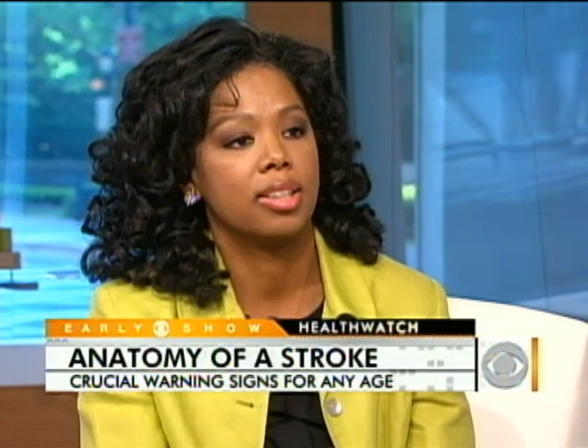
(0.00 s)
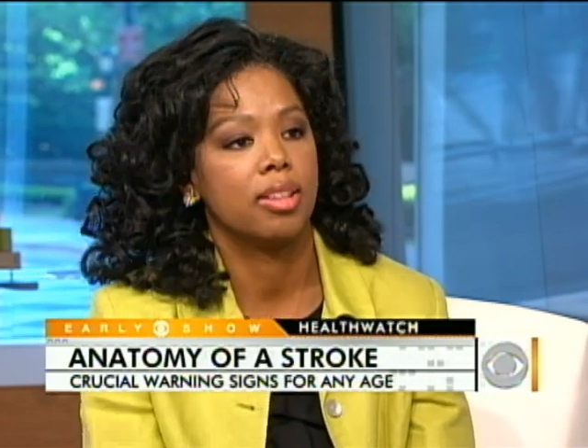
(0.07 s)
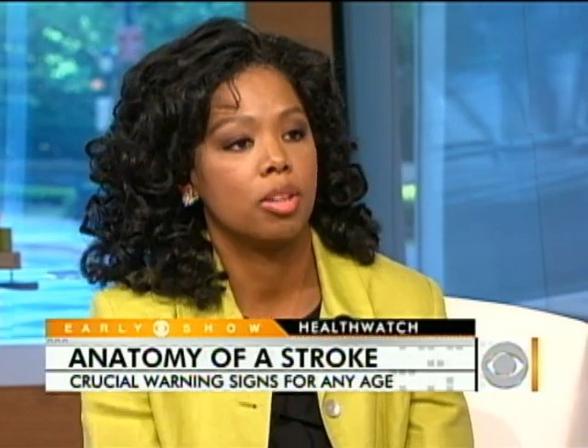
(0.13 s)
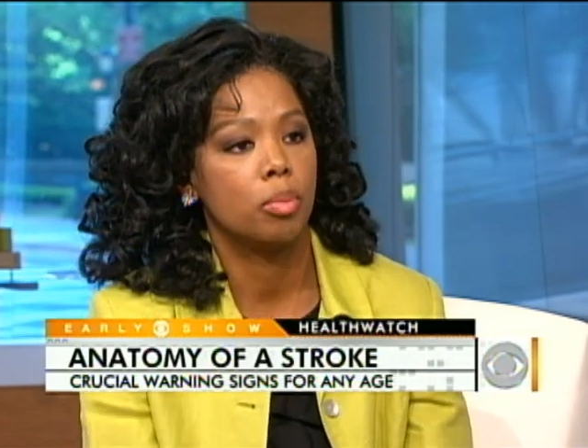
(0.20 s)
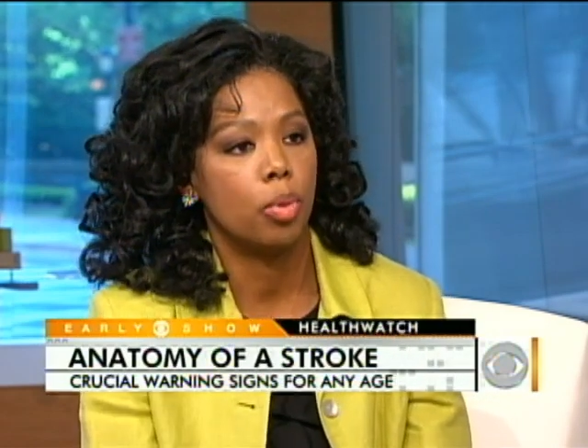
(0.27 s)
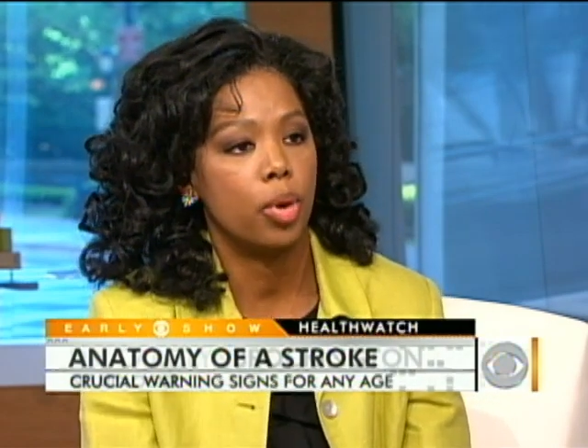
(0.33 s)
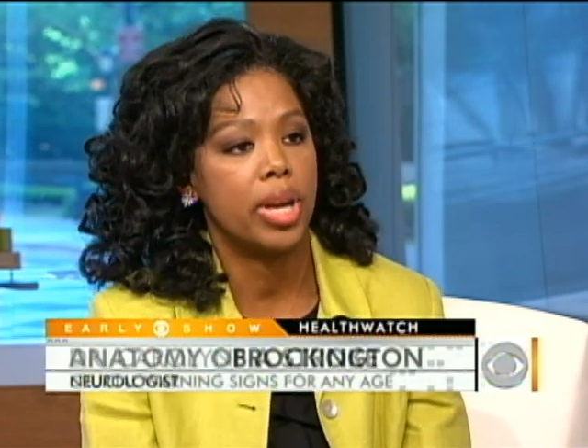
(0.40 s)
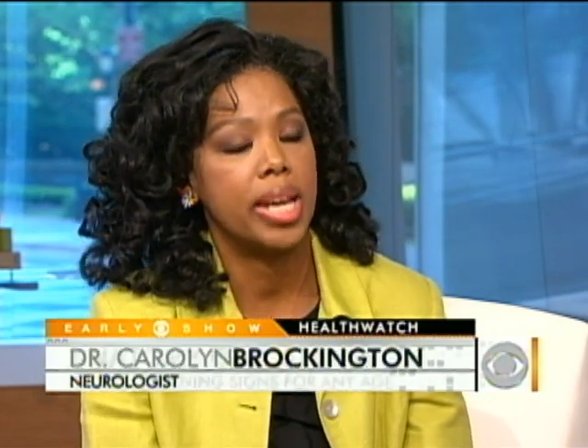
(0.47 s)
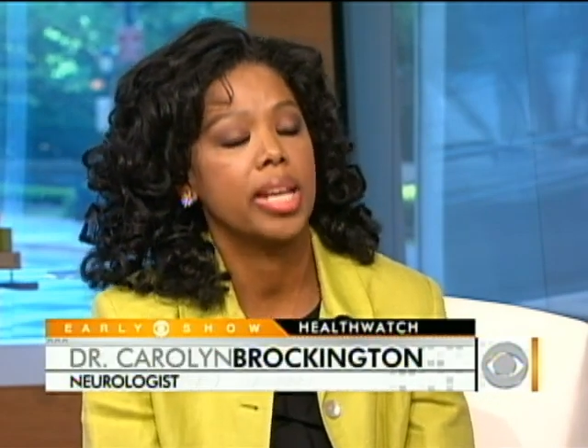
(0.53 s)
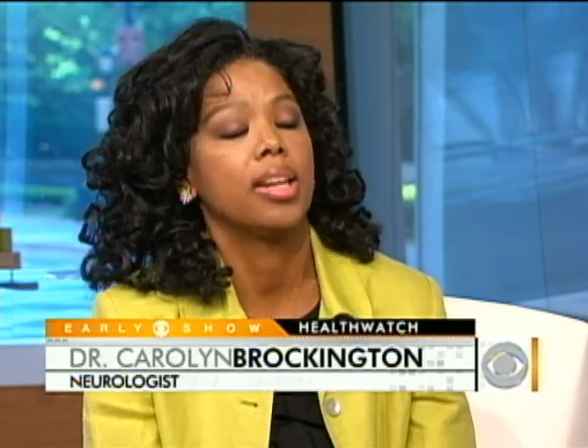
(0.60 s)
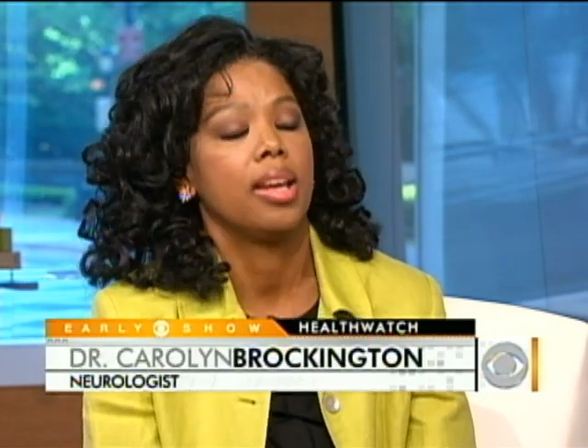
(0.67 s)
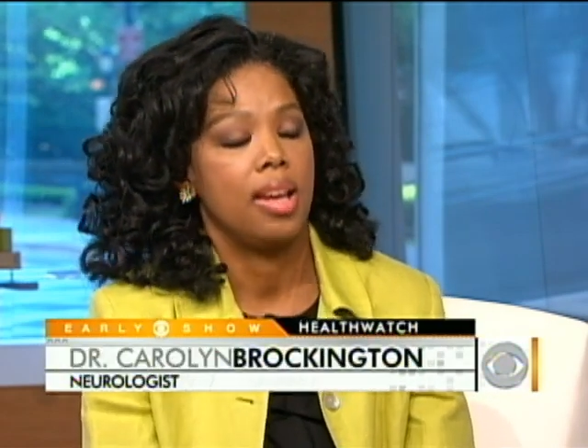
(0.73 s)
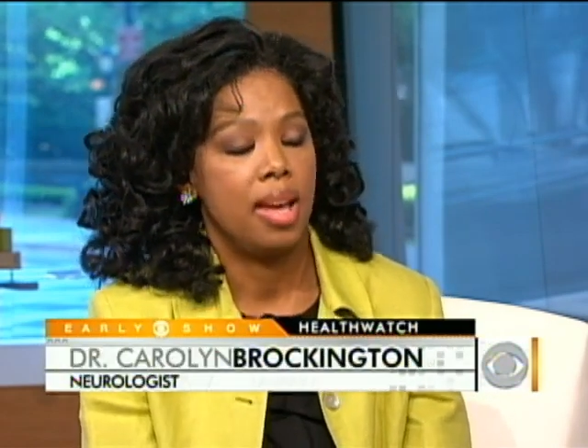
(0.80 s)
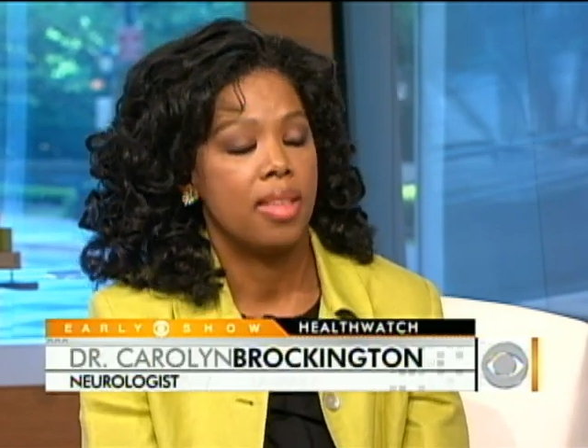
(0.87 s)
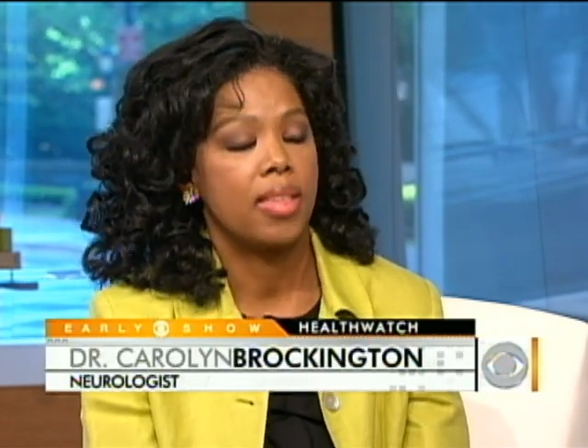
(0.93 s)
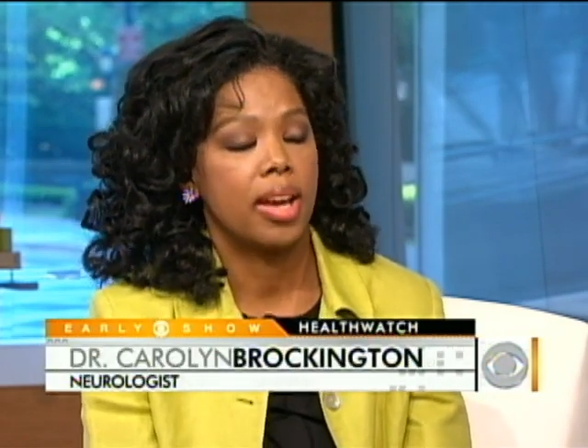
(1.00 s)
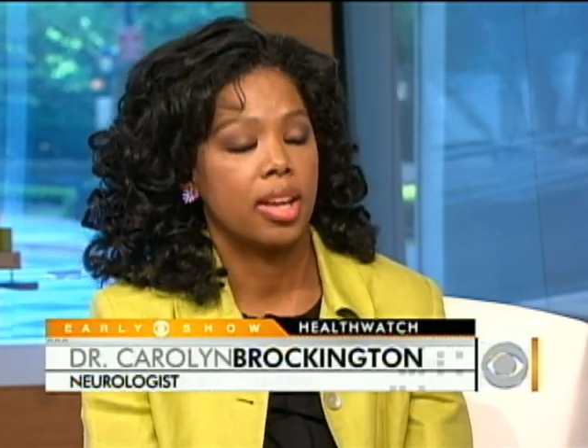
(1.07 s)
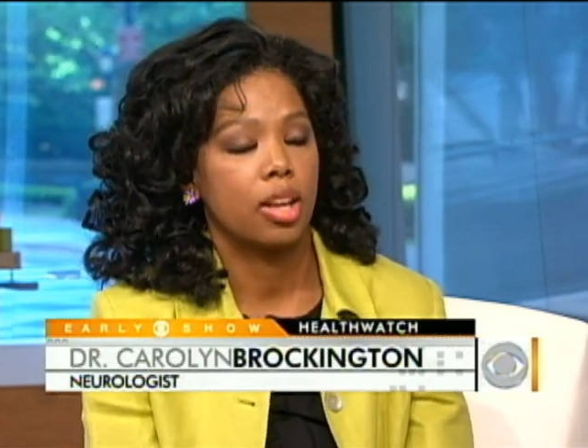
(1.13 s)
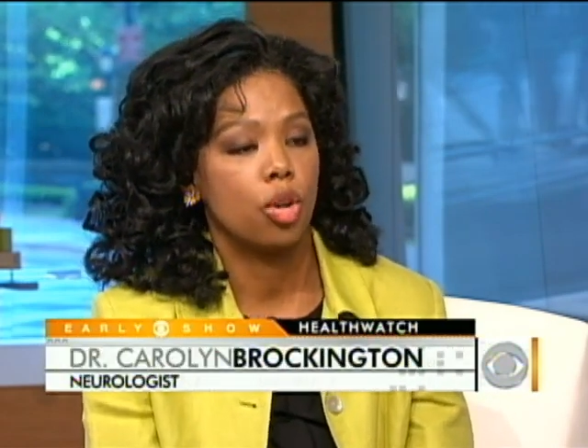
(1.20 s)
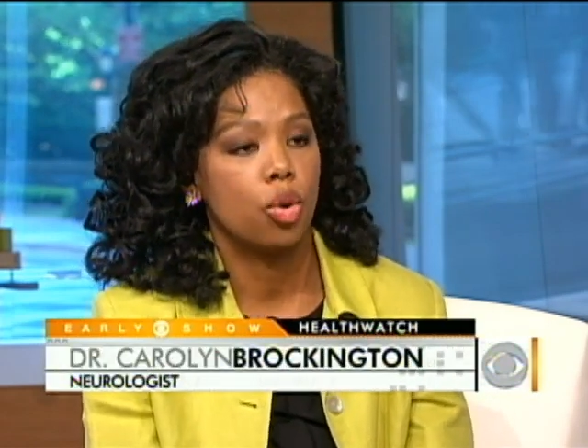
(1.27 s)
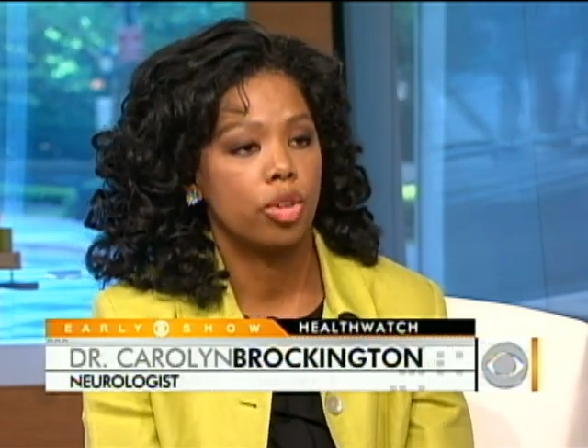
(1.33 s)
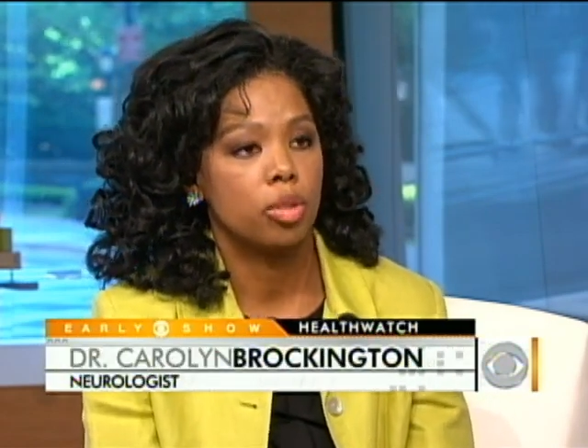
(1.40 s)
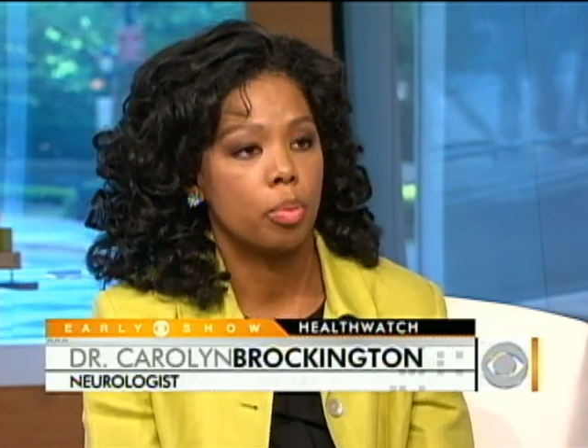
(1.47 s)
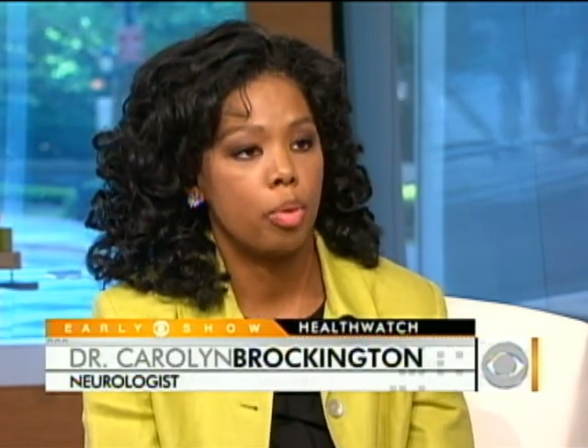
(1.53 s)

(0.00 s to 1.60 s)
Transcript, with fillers: to the brain, that can cause a